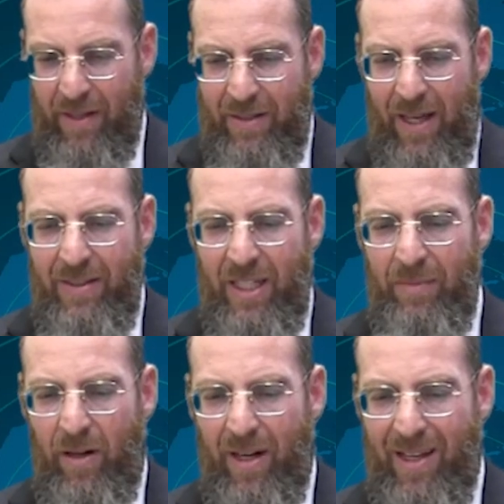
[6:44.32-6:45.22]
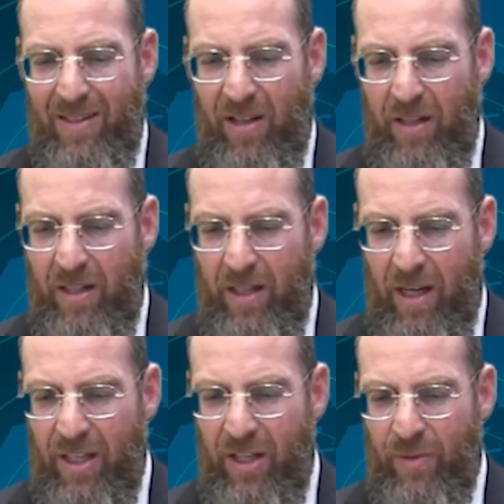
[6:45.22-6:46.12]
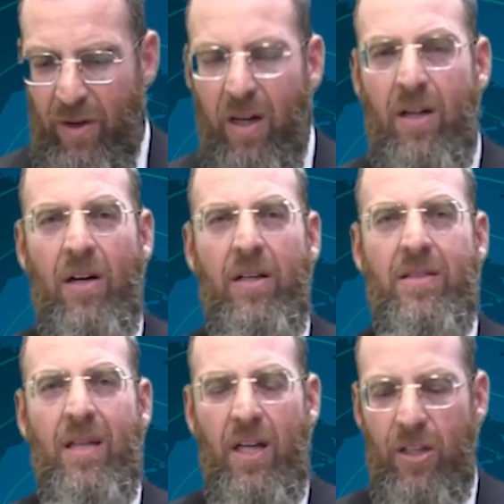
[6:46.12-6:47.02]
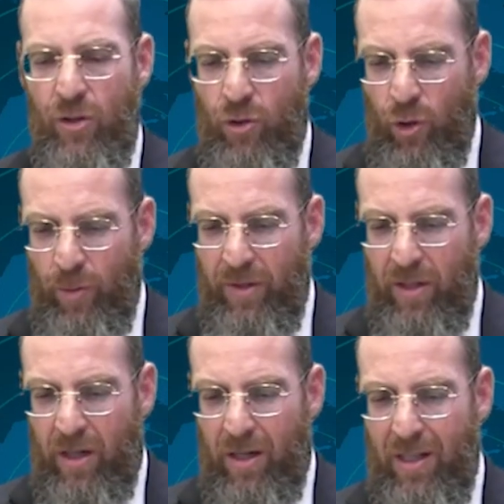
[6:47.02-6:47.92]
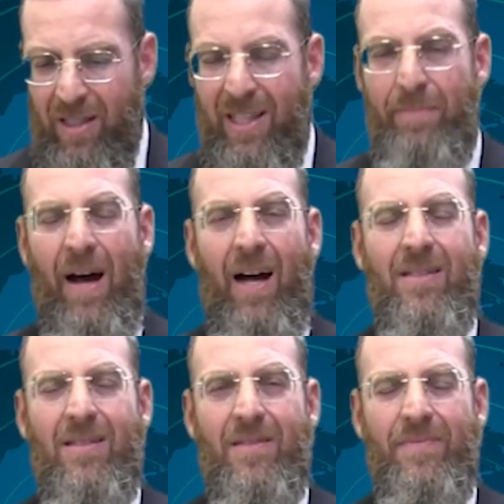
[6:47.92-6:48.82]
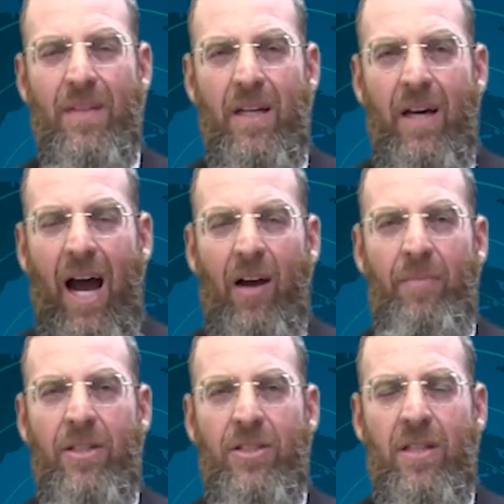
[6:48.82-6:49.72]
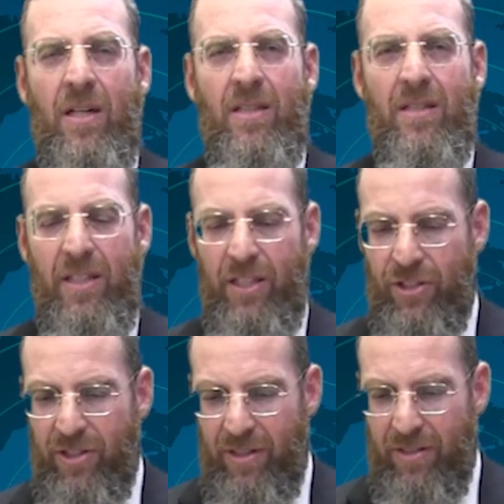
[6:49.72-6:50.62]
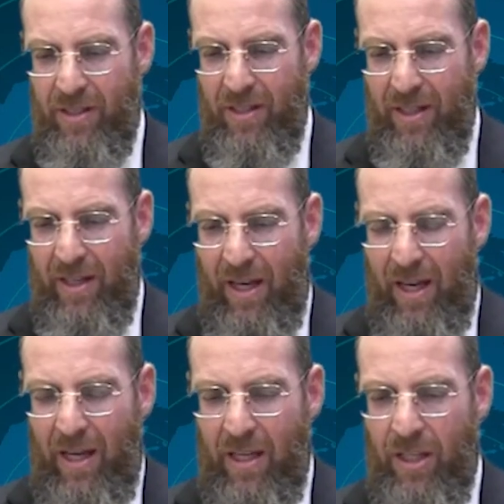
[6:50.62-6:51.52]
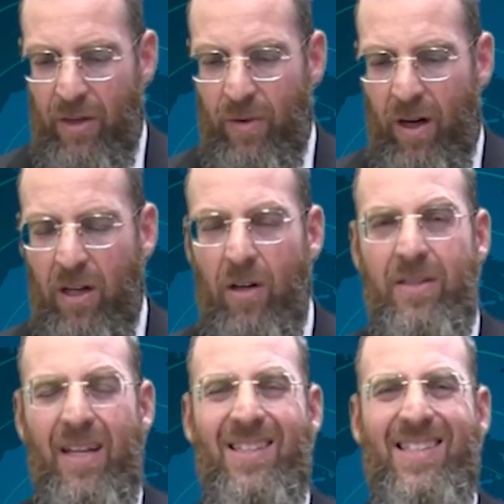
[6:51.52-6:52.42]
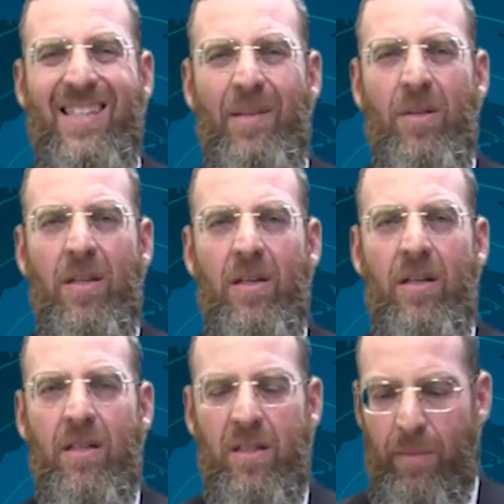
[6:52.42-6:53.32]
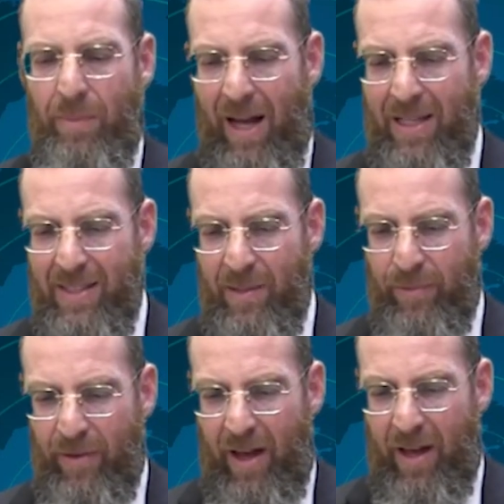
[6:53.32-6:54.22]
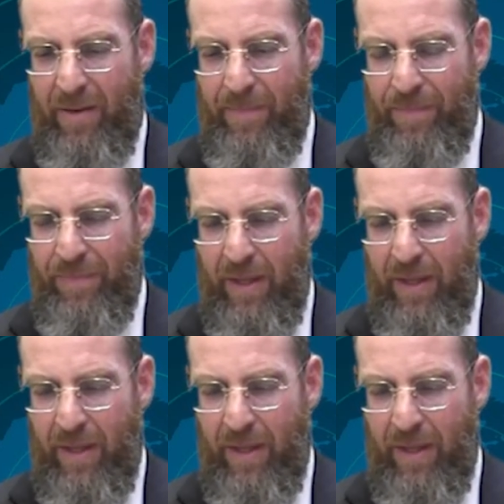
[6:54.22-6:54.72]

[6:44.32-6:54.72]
Says the Gemara, Kitoni Yerokos Dumya de pas. Our Mishnah teaches Yerokos that is similar to pas to bread.